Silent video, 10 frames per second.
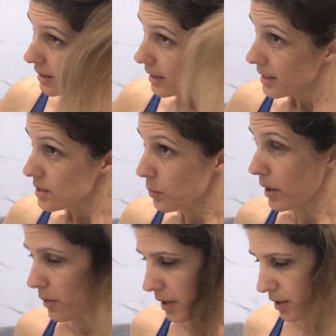is
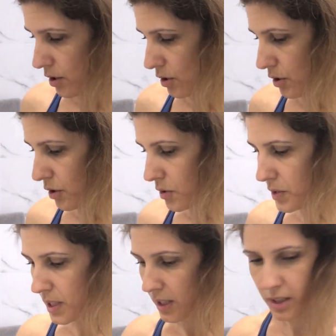where I use
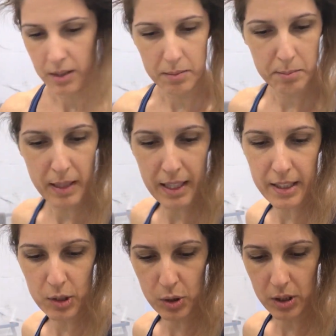my
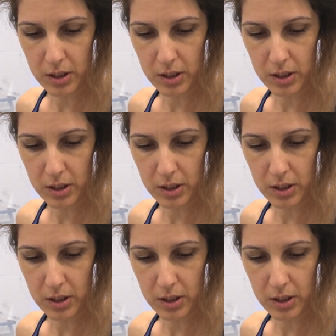little